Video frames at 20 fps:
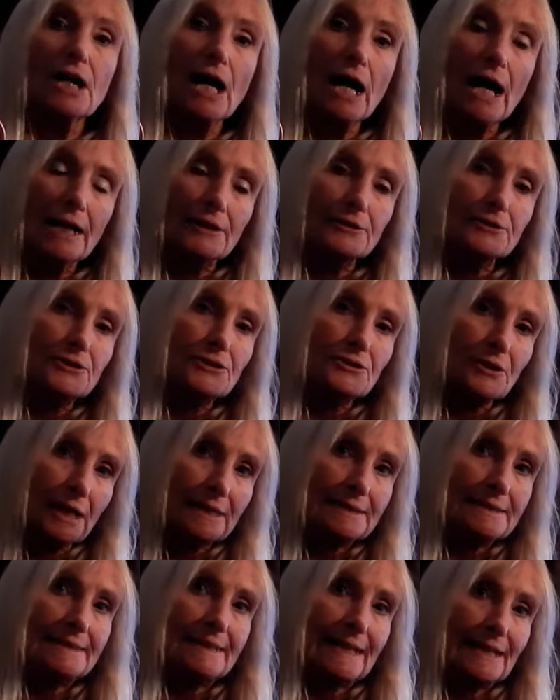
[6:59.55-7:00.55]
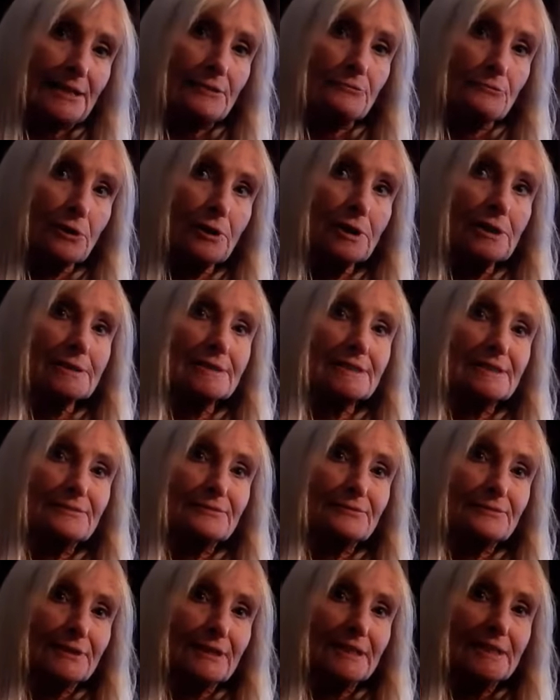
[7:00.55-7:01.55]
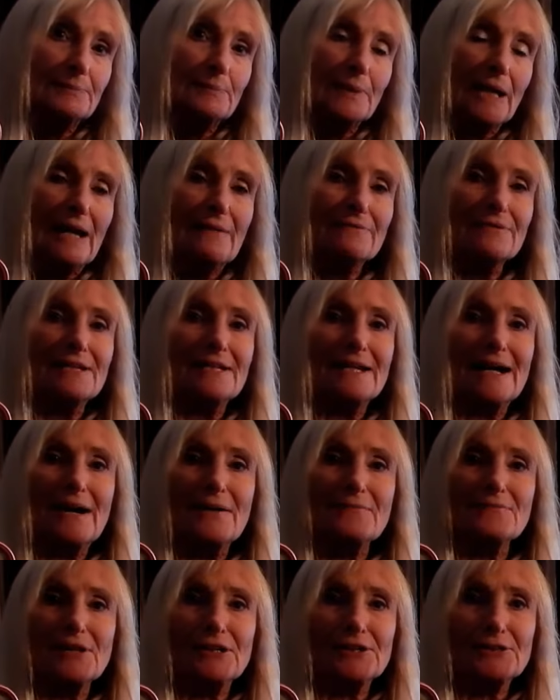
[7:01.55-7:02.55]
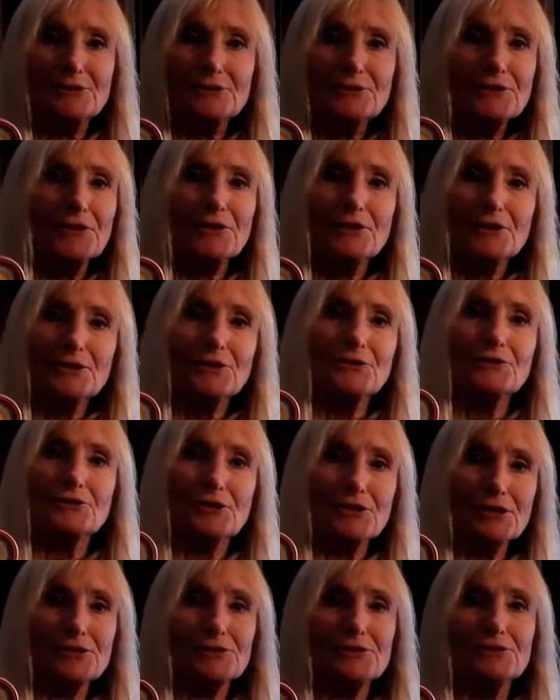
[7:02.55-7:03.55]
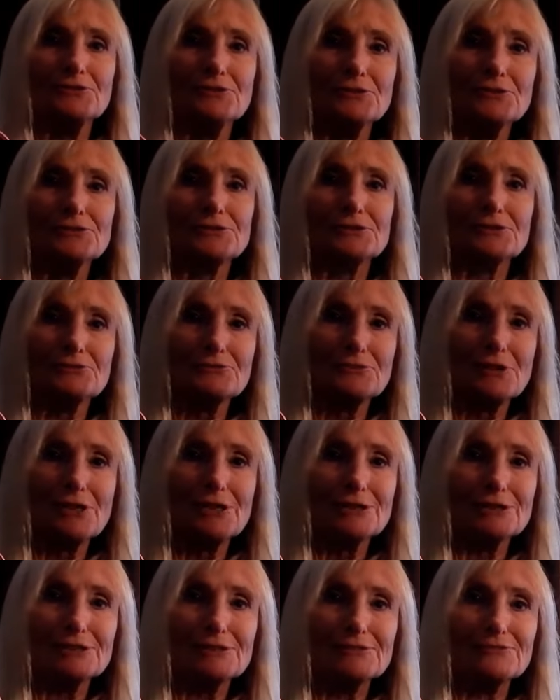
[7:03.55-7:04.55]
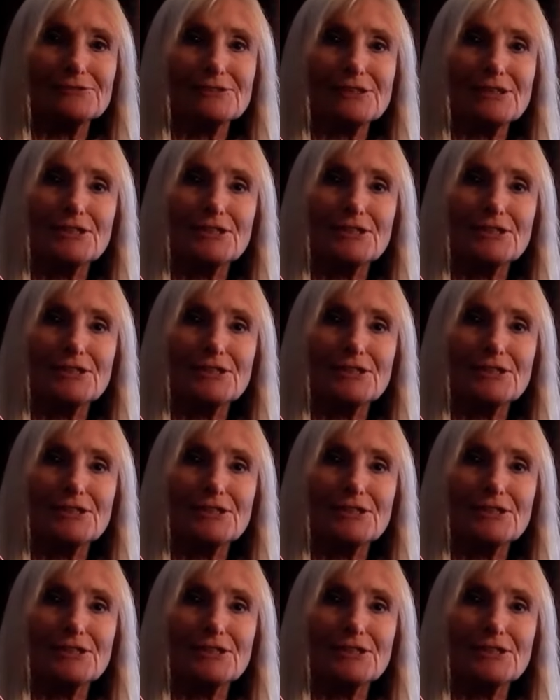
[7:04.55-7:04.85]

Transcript: and try to get it royalty-free, but every now and then you think you've used a royalty-free